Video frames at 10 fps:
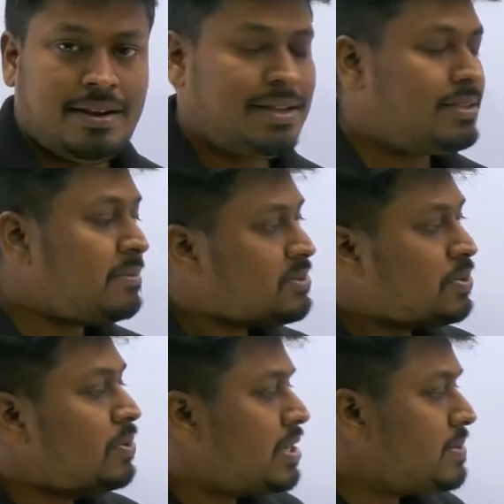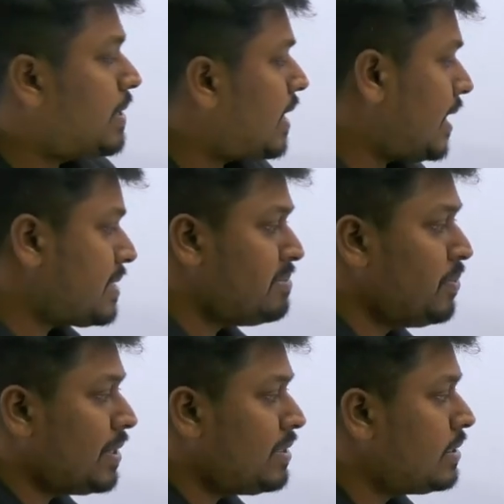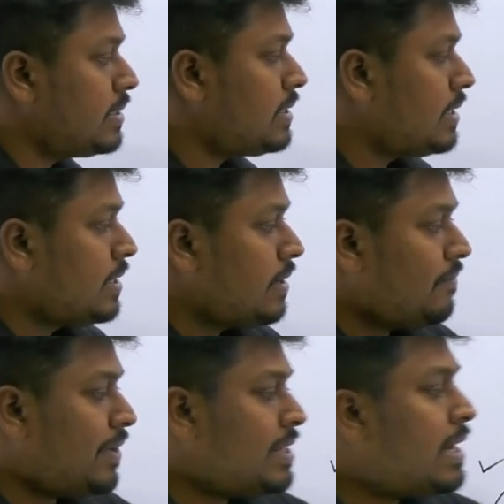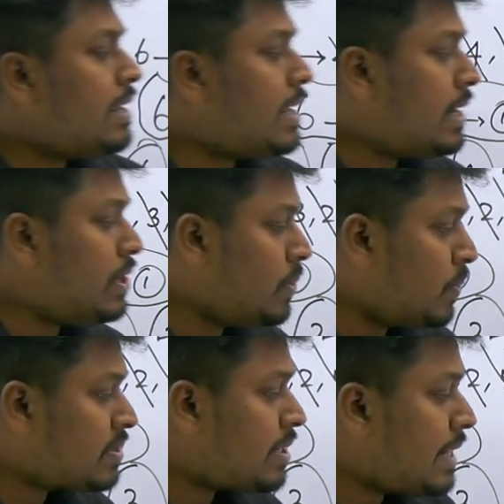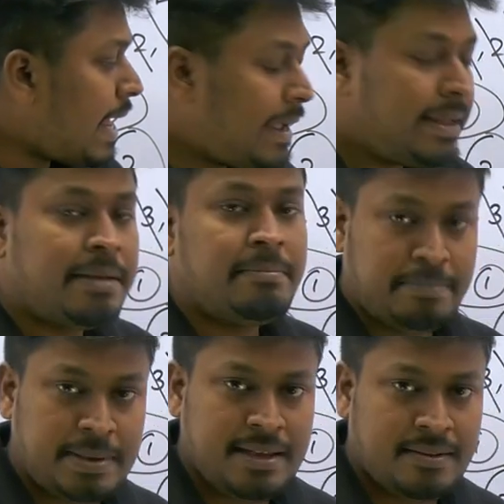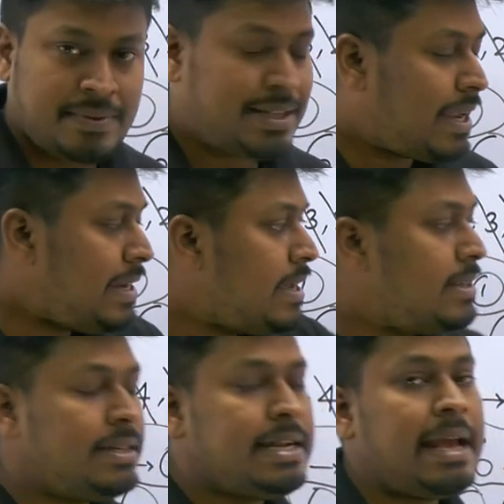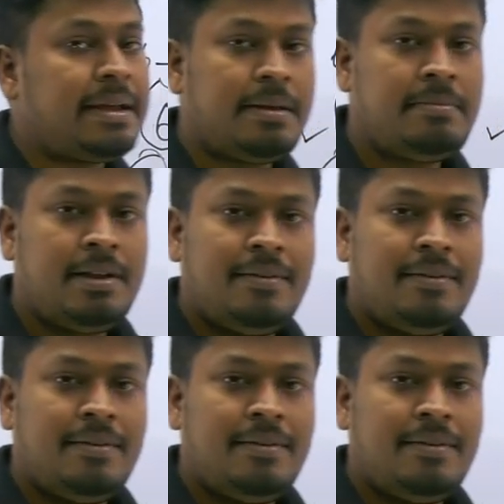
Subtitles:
And some students will ask me one thing, that whether I can use the diagram B with any other diagram,